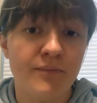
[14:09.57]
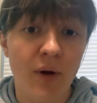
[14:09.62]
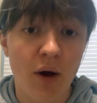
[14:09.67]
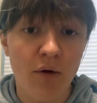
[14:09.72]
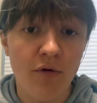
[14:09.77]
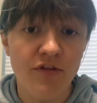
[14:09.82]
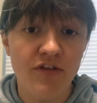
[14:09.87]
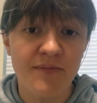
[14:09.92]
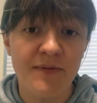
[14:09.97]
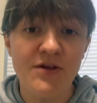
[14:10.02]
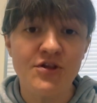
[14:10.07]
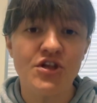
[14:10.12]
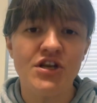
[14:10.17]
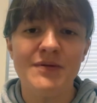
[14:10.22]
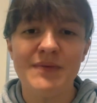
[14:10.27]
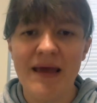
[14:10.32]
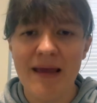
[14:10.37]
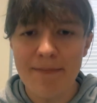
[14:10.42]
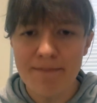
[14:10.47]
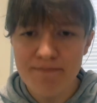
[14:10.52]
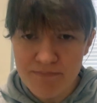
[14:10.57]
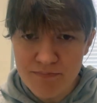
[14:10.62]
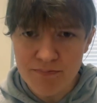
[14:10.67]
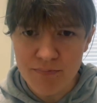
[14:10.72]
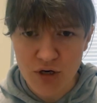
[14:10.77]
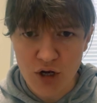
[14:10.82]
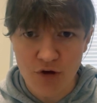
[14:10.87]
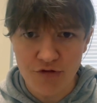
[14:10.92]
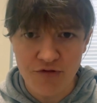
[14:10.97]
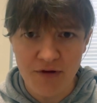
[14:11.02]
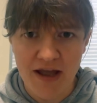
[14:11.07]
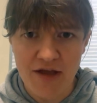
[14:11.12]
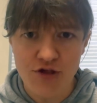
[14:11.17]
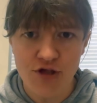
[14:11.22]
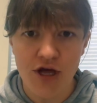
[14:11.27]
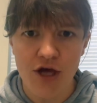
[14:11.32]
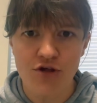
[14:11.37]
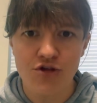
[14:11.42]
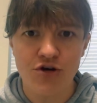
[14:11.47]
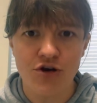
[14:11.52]
both speech and debate, but also
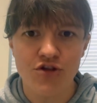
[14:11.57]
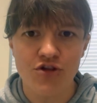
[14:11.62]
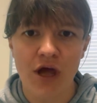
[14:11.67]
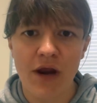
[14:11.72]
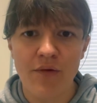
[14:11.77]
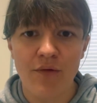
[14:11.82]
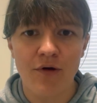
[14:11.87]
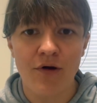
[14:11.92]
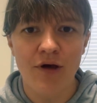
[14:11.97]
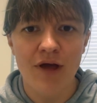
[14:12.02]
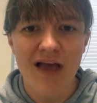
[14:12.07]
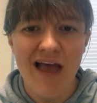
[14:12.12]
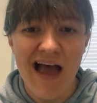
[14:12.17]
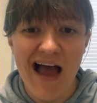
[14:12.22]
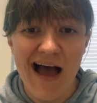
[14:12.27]
education in general.